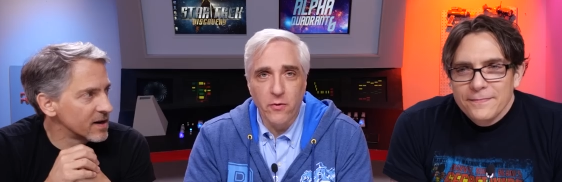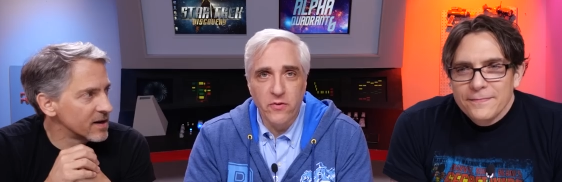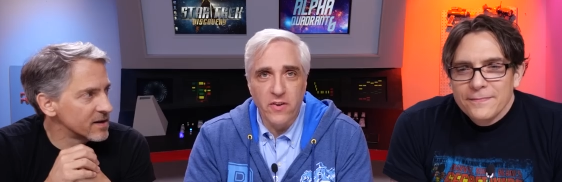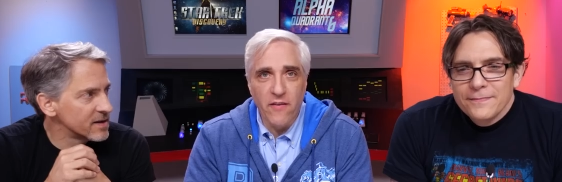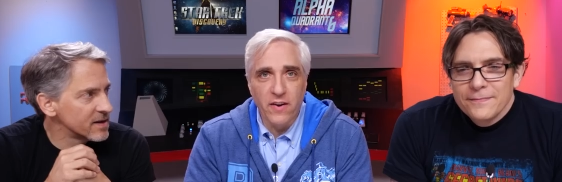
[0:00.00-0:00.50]

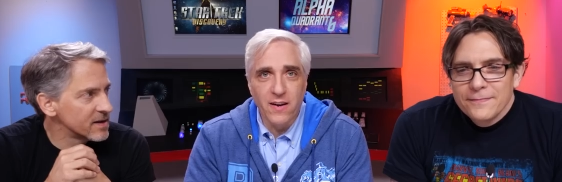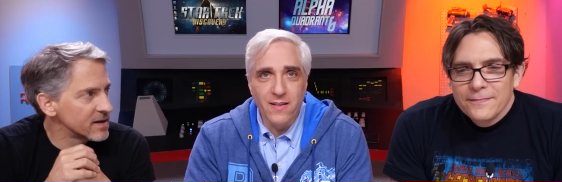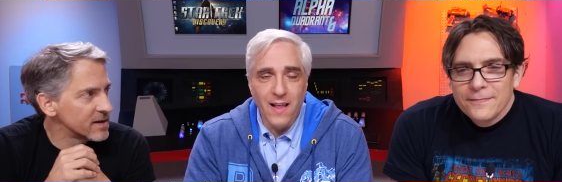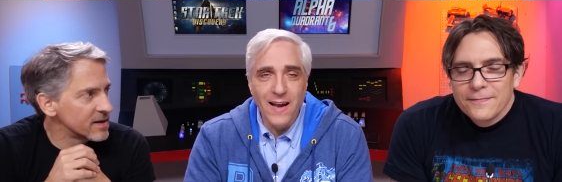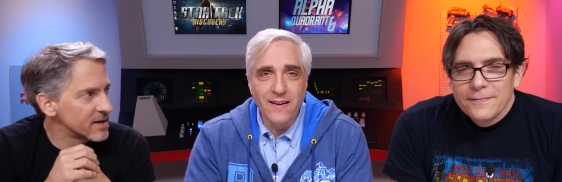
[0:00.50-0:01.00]

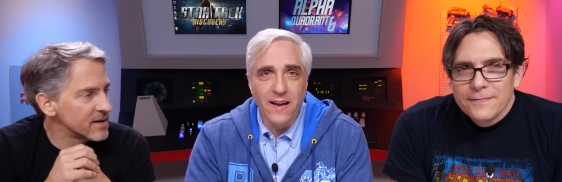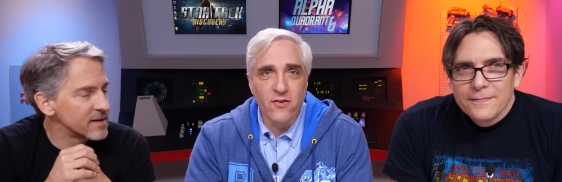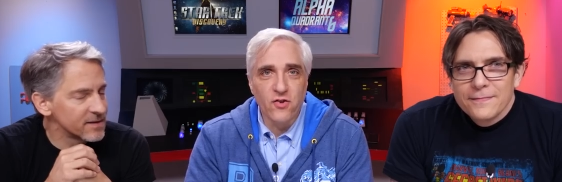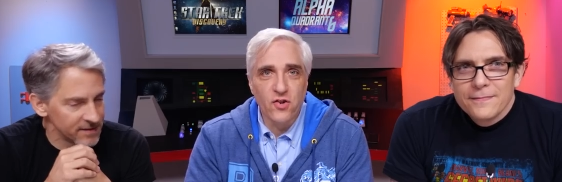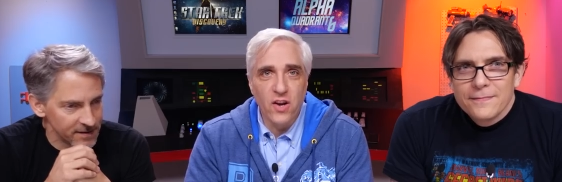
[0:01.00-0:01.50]
Speaker 1: 7, Light
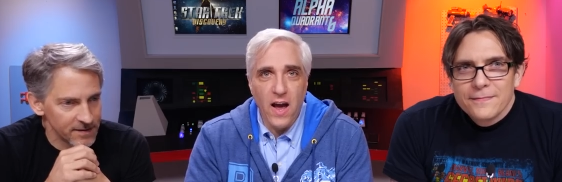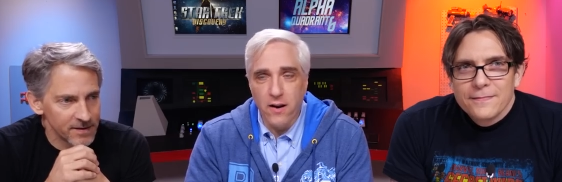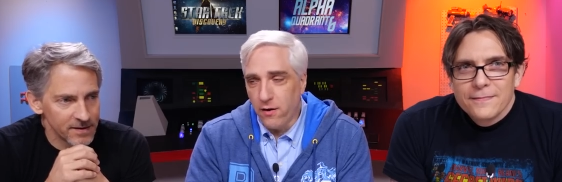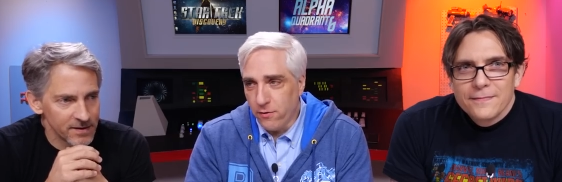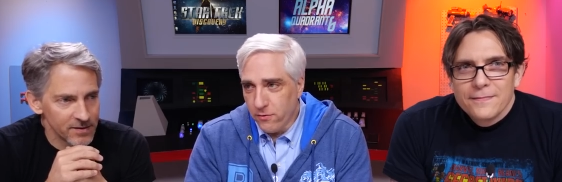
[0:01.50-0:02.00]
and
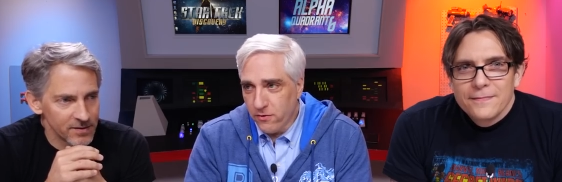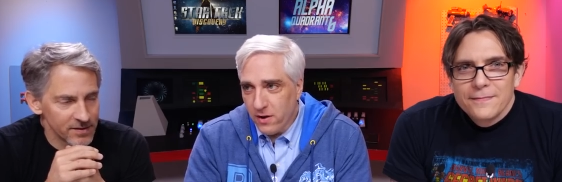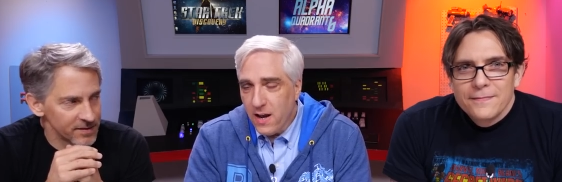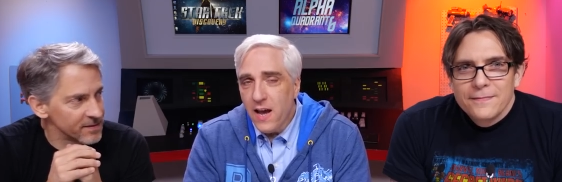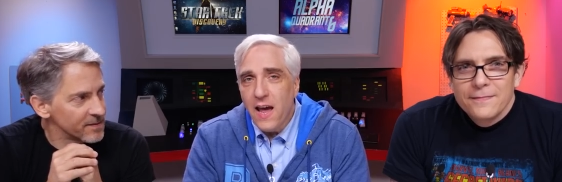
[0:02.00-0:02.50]
Shadows.
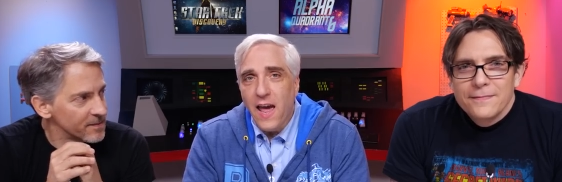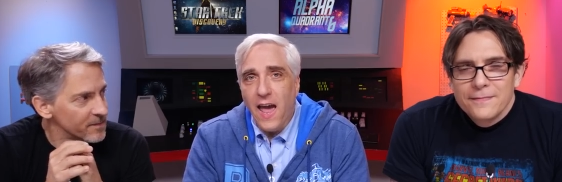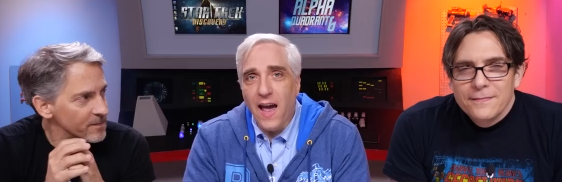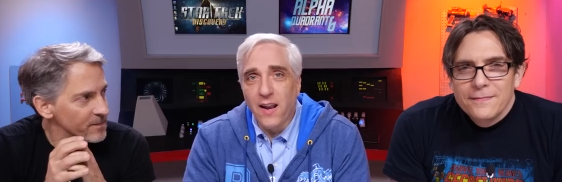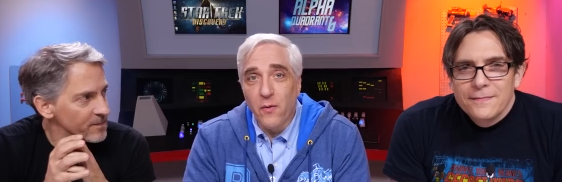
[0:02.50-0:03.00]

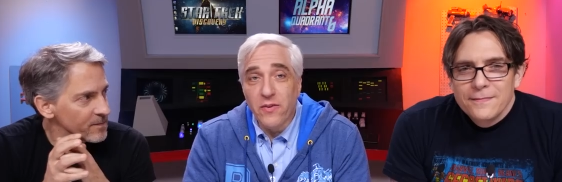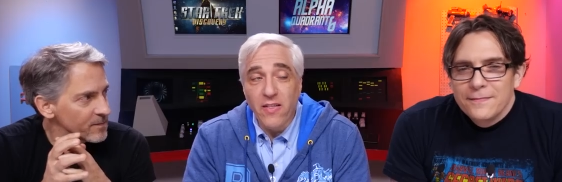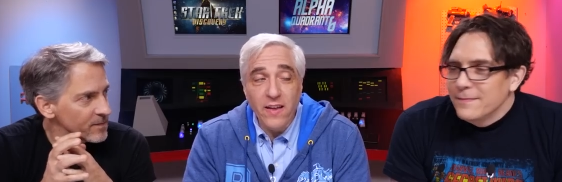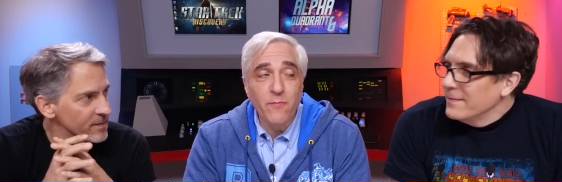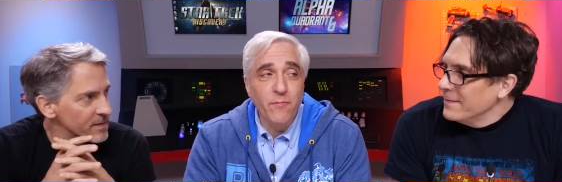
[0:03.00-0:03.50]
And it was, I
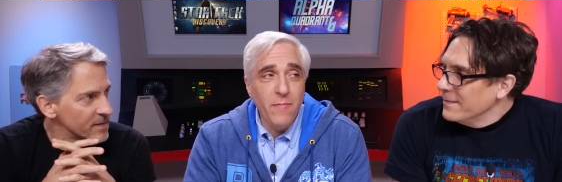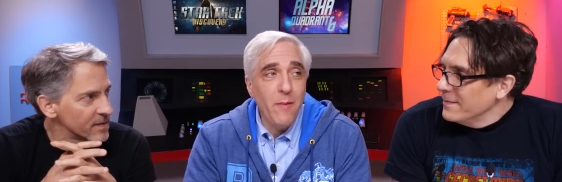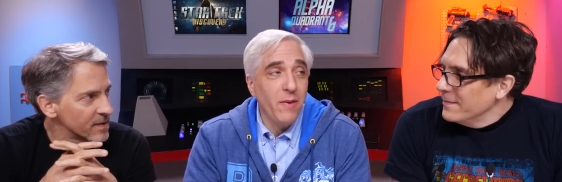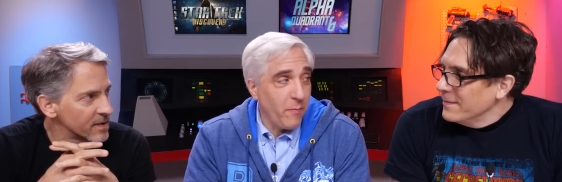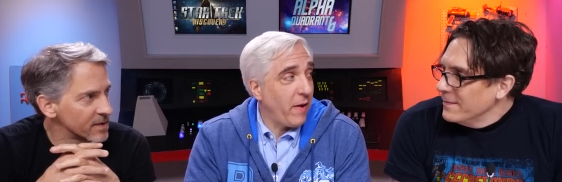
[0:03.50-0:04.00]
think,
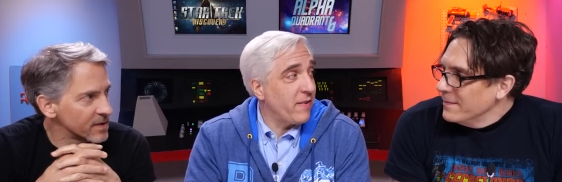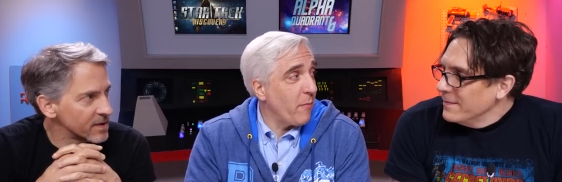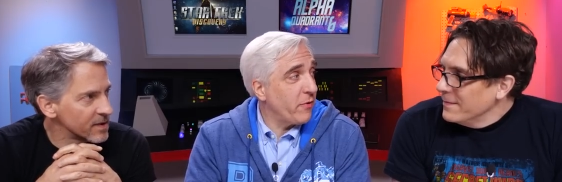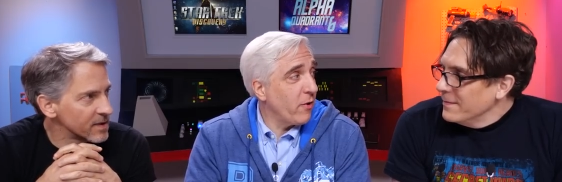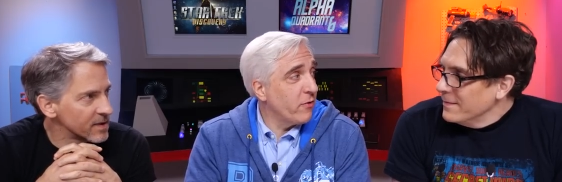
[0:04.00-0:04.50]
maybe the best
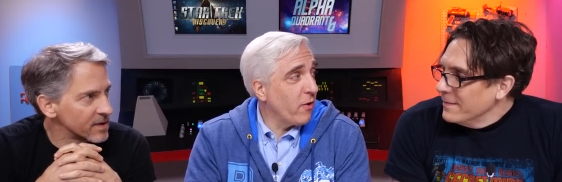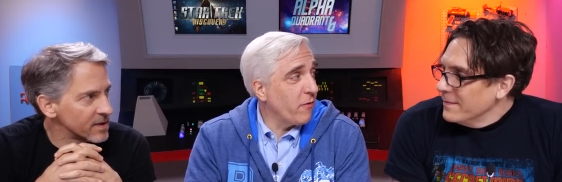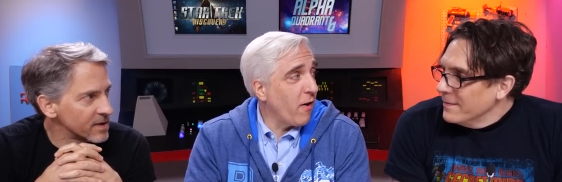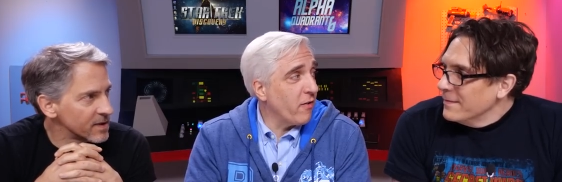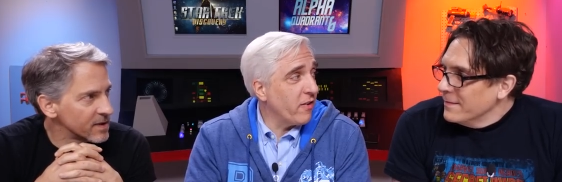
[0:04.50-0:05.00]
episode so
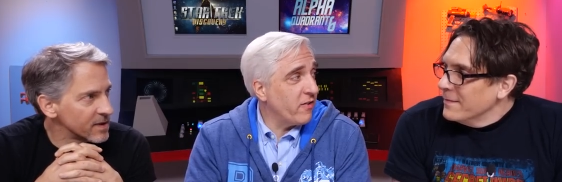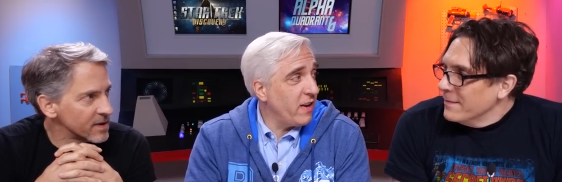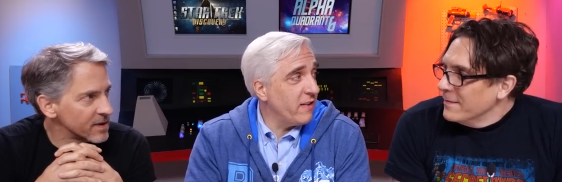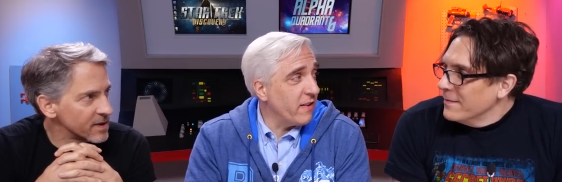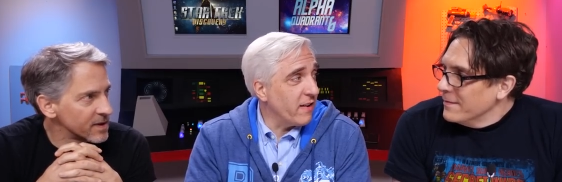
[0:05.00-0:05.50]
far this
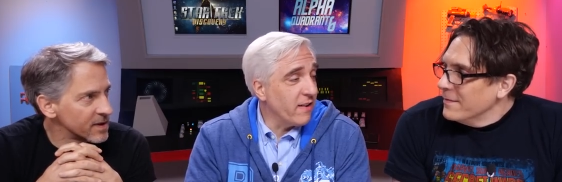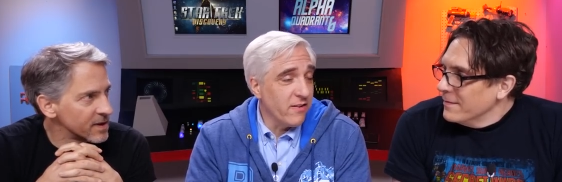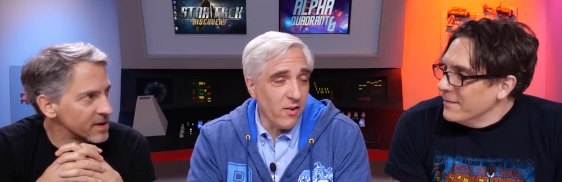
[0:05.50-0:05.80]
season because you know